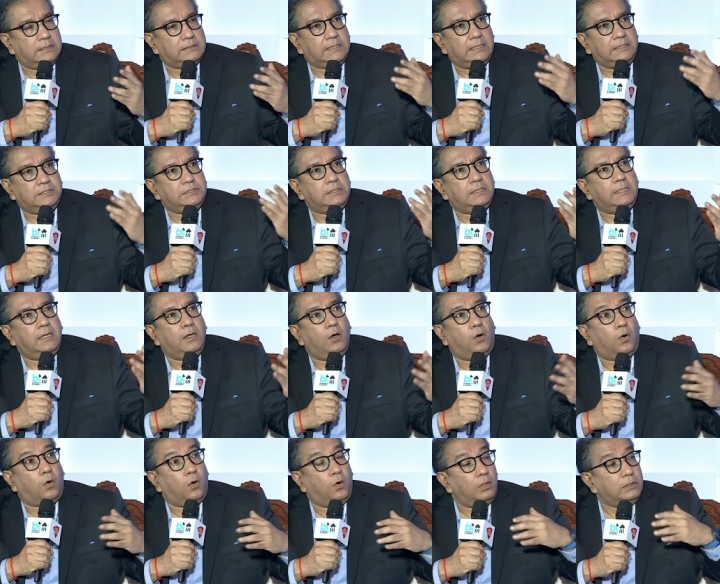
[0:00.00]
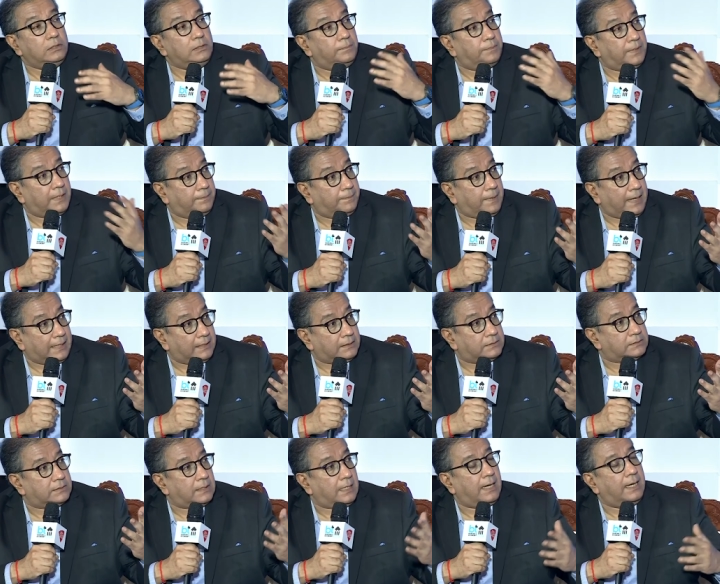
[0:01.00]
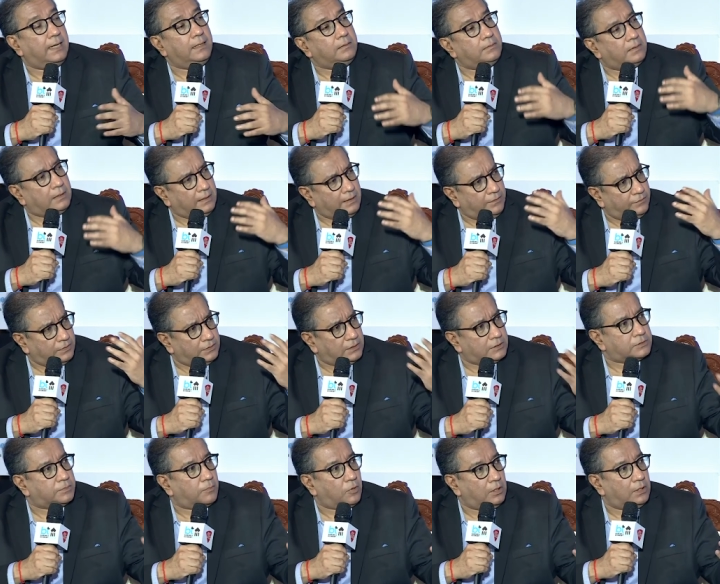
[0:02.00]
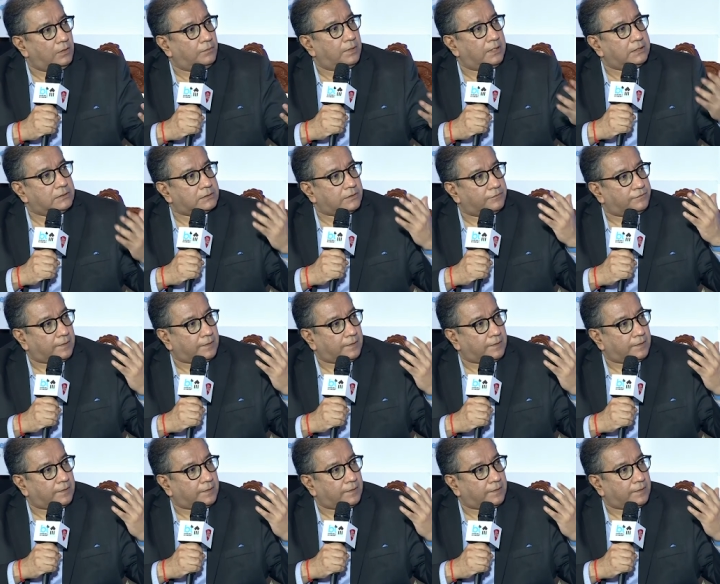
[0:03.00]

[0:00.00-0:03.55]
essentially, all the big banks and even the smaller ones,